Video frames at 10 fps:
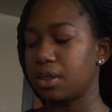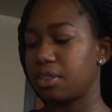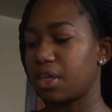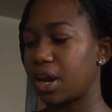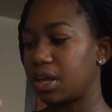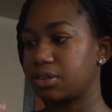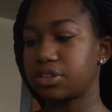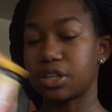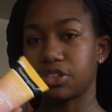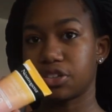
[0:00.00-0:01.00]
Then I use
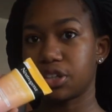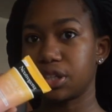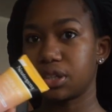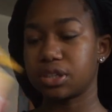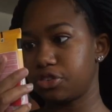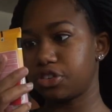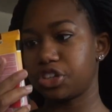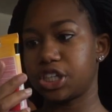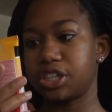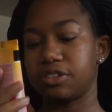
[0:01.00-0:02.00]
sunscreen. This is
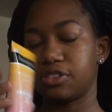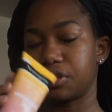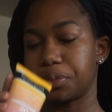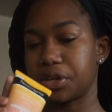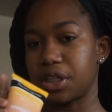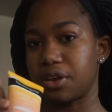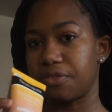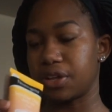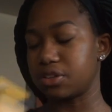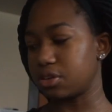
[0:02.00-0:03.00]
Neutrogena Invisible Daily
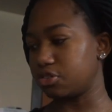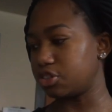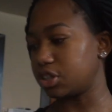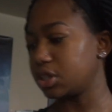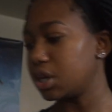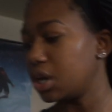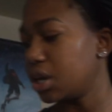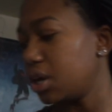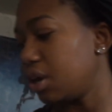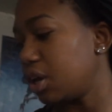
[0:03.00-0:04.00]
Defense Lotion.
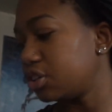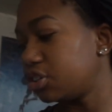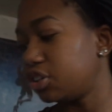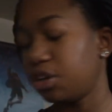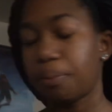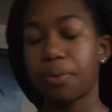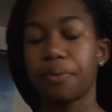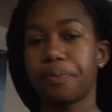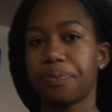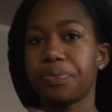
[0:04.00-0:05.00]
It's cheap.
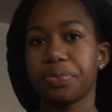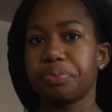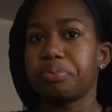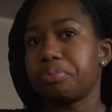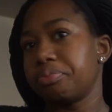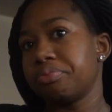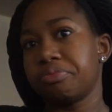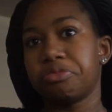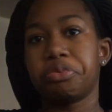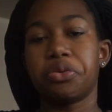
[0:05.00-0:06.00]

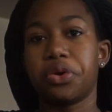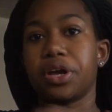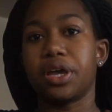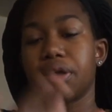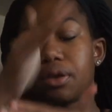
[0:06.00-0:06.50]
It's been working.